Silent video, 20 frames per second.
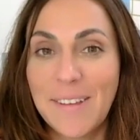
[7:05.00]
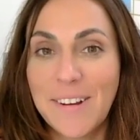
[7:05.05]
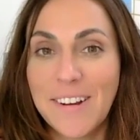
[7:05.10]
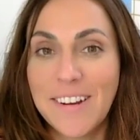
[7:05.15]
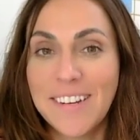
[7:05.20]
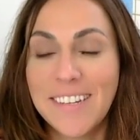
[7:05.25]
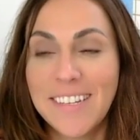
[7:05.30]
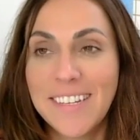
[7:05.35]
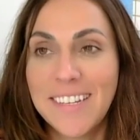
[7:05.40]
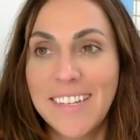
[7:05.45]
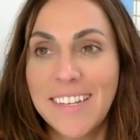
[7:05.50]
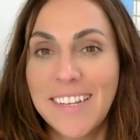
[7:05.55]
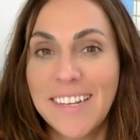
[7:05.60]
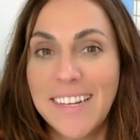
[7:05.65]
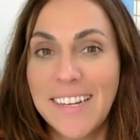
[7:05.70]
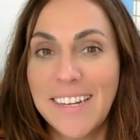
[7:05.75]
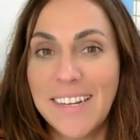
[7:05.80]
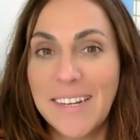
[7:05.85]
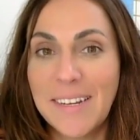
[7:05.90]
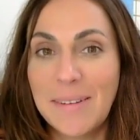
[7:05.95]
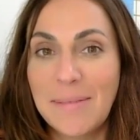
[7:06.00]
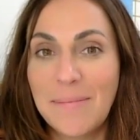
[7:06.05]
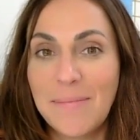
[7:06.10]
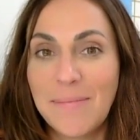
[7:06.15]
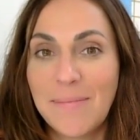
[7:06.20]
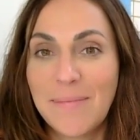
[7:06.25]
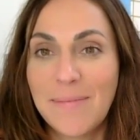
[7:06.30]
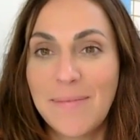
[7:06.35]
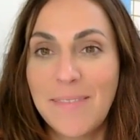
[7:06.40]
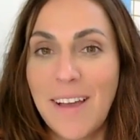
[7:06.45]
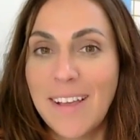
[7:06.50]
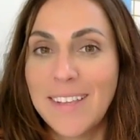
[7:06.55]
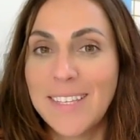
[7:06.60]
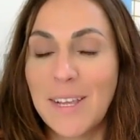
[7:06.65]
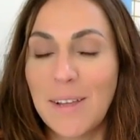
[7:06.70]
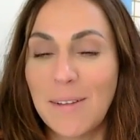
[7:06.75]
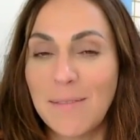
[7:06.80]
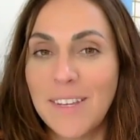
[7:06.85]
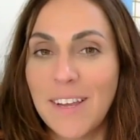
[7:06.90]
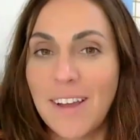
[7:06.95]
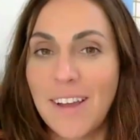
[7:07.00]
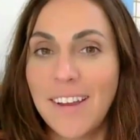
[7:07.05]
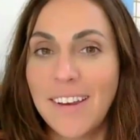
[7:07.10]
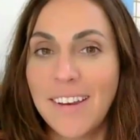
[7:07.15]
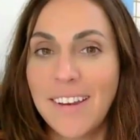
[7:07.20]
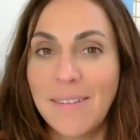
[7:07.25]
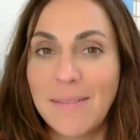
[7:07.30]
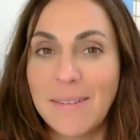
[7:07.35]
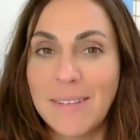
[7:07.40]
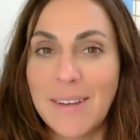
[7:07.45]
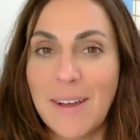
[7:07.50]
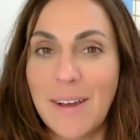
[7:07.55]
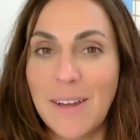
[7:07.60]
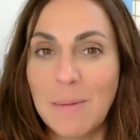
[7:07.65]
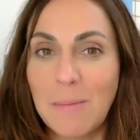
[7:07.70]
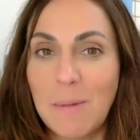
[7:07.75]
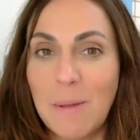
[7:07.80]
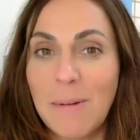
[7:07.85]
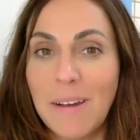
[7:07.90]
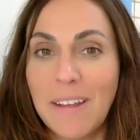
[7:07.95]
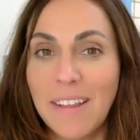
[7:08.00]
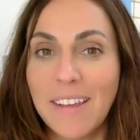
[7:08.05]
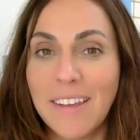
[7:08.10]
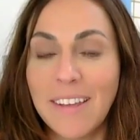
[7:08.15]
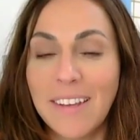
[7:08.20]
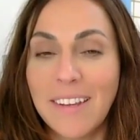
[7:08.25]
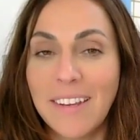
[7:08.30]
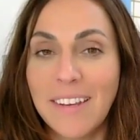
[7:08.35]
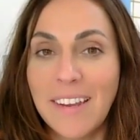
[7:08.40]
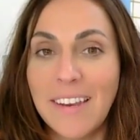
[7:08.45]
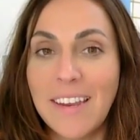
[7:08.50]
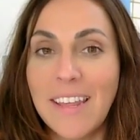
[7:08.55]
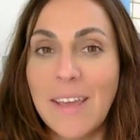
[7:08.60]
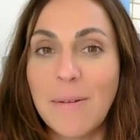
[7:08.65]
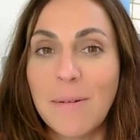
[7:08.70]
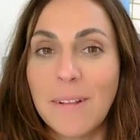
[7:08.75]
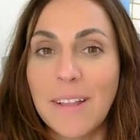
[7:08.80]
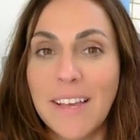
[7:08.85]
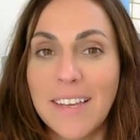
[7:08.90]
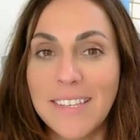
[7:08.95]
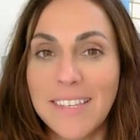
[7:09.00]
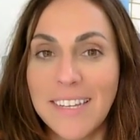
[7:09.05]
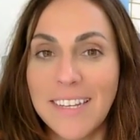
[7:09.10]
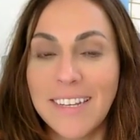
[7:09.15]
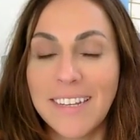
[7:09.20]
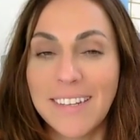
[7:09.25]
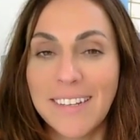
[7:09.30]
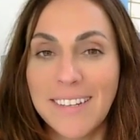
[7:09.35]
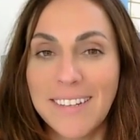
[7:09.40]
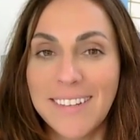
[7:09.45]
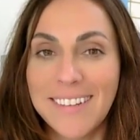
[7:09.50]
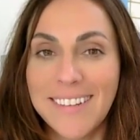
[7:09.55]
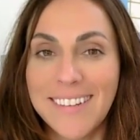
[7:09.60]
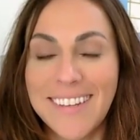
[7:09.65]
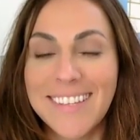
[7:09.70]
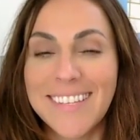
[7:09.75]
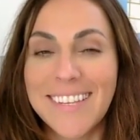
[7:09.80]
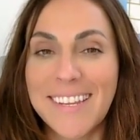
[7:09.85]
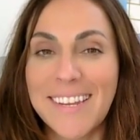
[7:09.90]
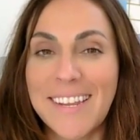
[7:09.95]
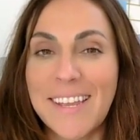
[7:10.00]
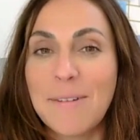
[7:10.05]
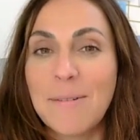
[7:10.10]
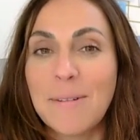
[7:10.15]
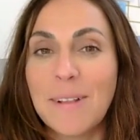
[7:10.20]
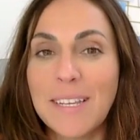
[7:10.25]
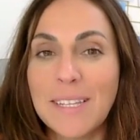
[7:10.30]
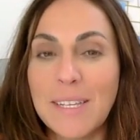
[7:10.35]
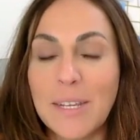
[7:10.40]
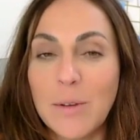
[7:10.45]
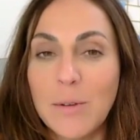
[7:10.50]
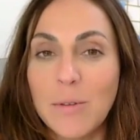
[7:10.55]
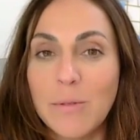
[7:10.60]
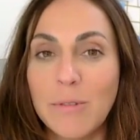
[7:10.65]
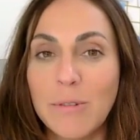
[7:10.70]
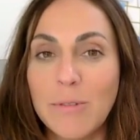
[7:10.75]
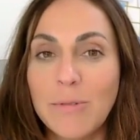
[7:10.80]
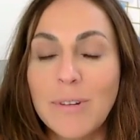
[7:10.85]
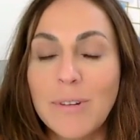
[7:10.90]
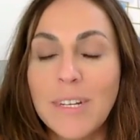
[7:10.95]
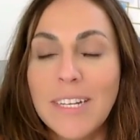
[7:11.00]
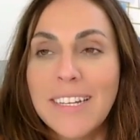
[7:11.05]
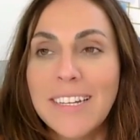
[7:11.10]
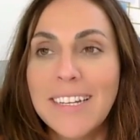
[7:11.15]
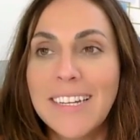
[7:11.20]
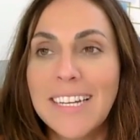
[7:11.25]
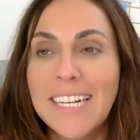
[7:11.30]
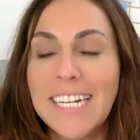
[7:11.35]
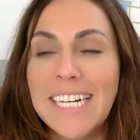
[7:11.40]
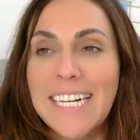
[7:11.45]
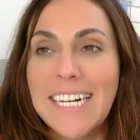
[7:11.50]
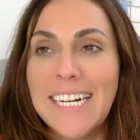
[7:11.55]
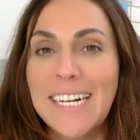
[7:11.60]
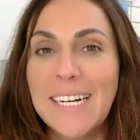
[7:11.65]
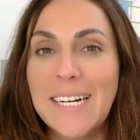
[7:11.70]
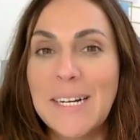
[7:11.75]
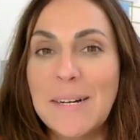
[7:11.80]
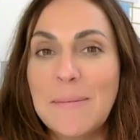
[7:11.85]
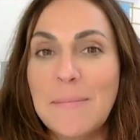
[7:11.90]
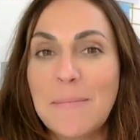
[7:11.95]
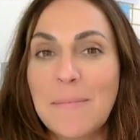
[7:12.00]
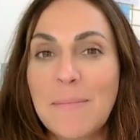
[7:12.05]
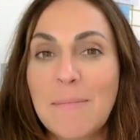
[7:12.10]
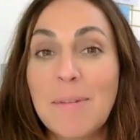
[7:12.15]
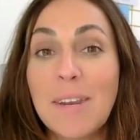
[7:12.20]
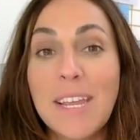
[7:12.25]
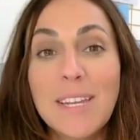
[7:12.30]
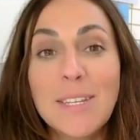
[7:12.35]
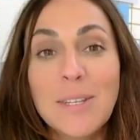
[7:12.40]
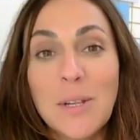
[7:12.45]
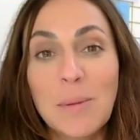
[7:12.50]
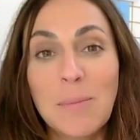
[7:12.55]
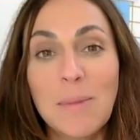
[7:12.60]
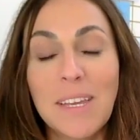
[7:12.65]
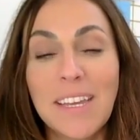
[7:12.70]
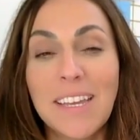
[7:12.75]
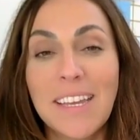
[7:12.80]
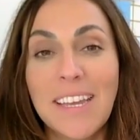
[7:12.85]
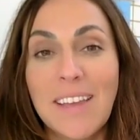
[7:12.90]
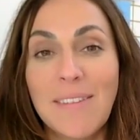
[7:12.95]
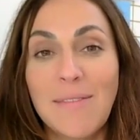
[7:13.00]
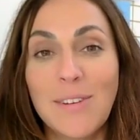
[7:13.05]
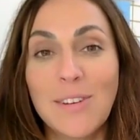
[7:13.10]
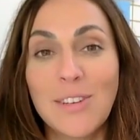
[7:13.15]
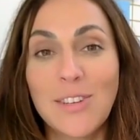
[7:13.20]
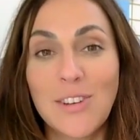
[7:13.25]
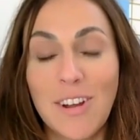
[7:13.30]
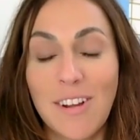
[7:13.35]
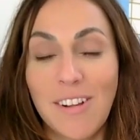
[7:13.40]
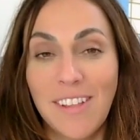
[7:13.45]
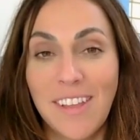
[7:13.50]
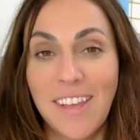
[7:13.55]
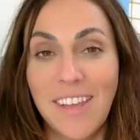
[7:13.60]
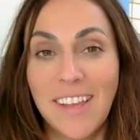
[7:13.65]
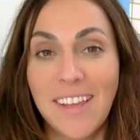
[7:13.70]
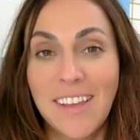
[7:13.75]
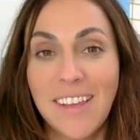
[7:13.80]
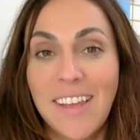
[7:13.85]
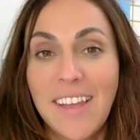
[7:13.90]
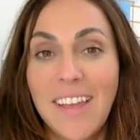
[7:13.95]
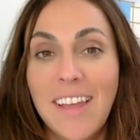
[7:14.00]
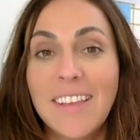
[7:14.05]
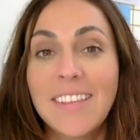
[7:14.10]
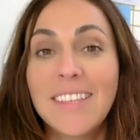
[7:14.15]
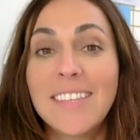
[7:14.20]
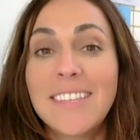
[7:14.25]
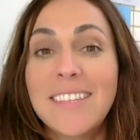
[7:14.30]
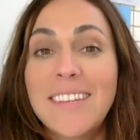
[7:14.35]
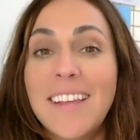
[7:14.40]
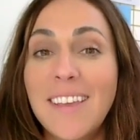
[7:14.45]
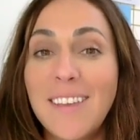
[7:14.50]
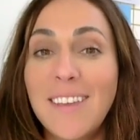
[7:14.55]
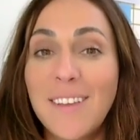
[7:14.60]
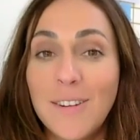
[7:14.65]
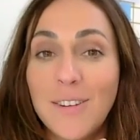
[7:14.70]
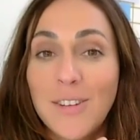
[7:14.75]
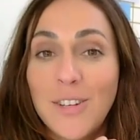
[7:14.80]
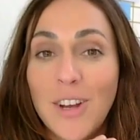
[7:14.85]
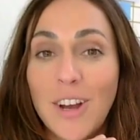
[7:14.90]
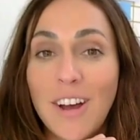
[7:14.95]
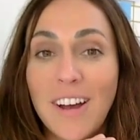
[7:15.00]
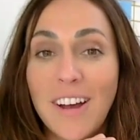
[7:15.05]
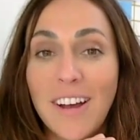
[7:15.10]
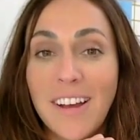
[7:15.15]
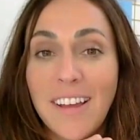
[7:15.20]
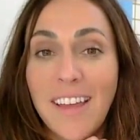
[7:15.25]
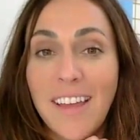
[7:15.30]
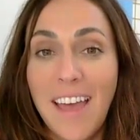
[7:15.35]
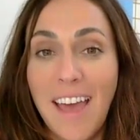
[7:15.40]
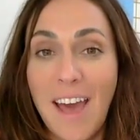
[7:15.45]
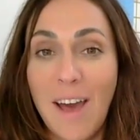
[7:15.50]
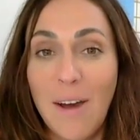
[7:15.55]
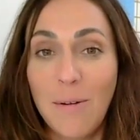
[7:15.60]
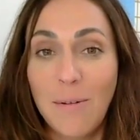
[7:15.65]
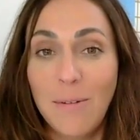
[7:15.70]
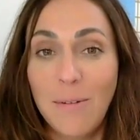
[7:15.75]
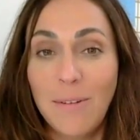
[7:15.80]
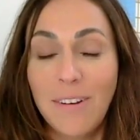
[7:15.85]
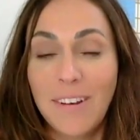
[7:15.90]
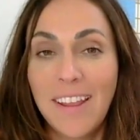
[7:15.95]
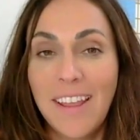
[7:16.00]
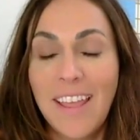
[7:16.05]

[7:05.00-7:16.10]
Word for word: learned. Um, not self-taught. It was taught to me by like a, an equalizing, he's like an equalizing guru. Um, but he told me if you're struggling, stick your jaw out.